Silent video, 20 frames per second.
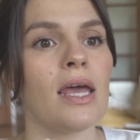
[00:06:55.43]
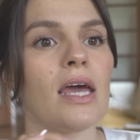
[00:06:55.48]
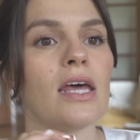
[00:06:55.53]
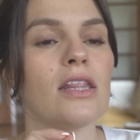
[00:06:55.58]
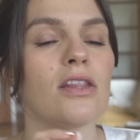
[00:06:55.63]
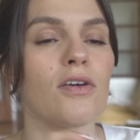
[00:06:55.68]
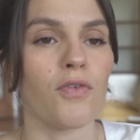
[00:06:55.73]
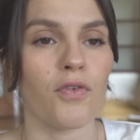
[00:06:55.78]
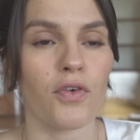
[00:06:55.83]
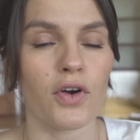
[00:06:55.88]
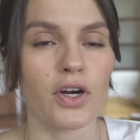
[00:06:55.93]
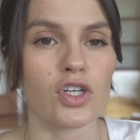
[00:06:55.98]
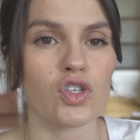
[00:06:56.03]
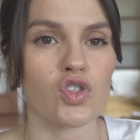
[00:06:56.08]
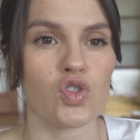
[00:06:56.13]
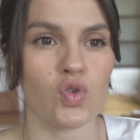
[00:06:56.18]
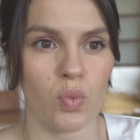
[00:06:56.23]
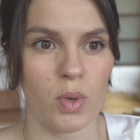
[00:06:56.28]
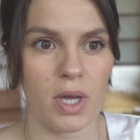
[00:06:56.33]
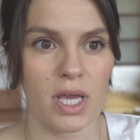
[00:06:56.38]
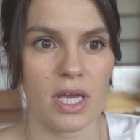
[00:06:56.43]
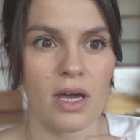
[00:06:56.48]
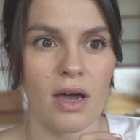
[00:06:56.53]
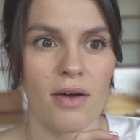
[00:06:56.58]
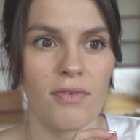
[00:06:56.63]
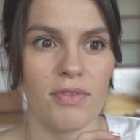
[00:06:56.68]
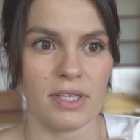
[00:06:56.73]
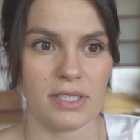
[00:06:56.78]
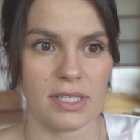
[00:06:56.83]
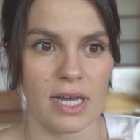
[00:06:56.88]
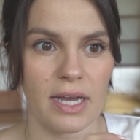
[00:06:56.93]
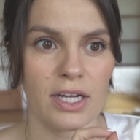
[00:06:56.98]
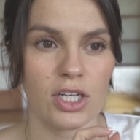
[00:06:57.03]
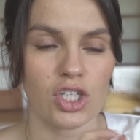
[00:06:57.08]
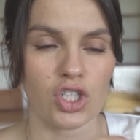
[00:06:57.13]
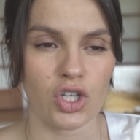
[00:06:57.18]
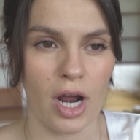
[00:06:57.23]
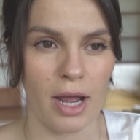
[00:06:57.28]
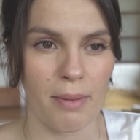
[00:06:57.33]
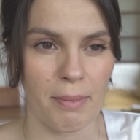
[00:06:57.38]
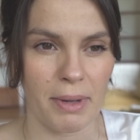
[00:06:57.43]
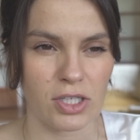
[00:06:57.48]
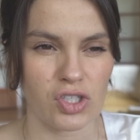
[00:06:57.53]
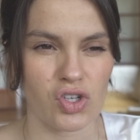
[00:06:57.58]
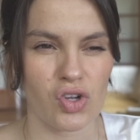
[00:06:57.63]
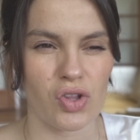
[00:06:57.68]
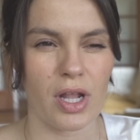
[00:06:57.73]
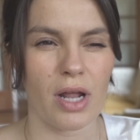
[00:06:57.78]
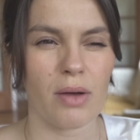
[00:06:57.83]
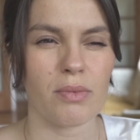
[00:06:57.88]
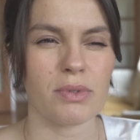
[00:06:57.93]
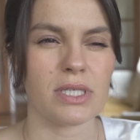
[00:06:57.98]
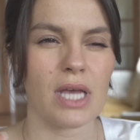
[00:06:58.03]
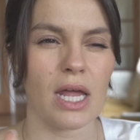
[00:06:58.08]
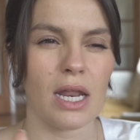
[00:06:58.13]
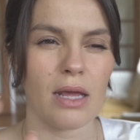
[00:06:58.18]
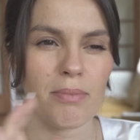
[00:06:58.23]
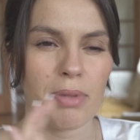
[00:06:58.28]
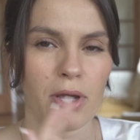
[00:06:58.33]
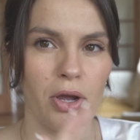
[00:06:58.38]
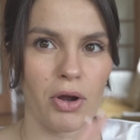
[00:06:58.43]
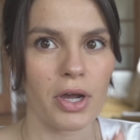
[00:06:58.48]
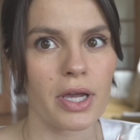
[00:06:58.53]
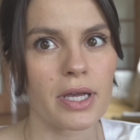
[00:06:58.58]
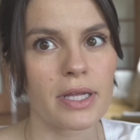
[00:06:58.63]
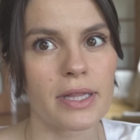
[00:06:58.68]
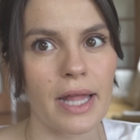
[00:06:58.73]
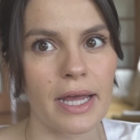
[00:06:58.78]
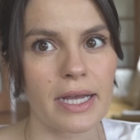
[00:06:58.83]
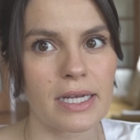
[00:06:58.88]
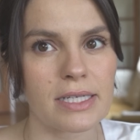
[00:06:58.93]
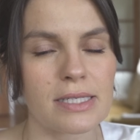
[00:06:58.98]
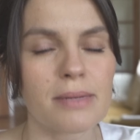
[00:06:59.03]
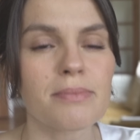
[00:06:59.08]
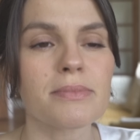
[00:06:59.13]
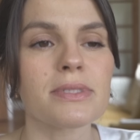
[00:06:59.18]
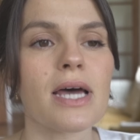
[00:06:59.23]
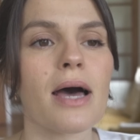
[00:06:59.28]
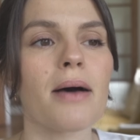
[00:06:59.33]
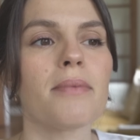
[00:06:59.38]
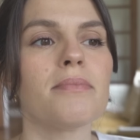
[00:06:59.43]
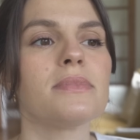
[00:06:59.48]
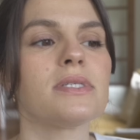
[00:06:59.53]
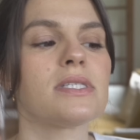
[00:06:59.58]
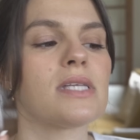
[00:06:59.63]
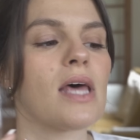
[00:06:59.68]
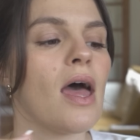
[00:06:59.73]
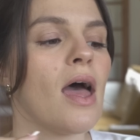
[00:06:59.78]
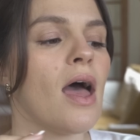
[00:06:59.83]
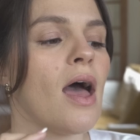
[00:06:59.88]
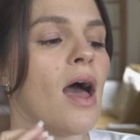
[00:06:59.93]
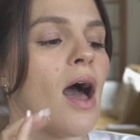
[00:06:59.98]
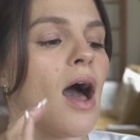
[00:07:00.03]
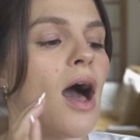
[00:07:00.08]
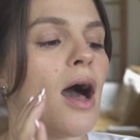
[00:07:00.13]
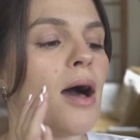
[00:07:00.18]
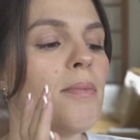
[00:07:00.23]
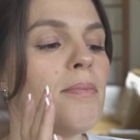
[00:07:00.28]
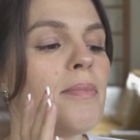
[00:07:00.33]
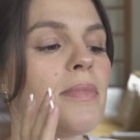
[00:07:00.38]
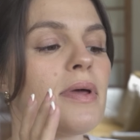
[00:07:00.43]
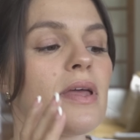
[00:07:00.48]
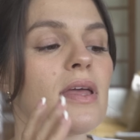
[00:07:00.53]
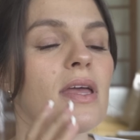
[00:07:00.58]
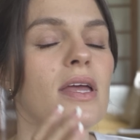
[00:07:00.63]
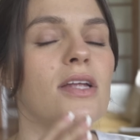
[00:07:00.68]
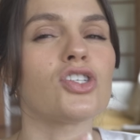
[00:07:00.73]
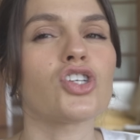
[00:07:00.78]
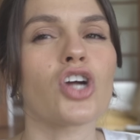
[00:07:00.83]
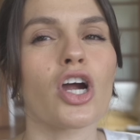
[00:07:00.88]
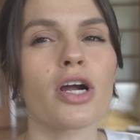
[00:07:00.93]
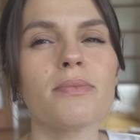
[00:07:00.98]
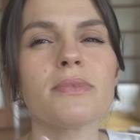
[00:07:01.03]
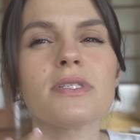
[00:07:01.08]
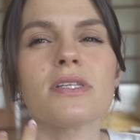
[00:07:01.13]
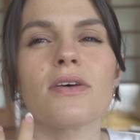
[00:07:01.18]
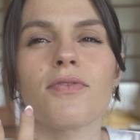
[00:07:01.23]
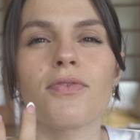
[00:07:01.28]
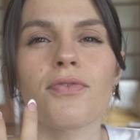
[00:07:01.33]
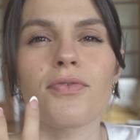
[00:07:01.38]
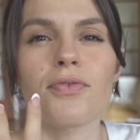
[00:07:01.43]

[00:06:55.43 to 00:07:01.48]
in the first week of the second trimester that I was getting period like symptoms. Um, in terms of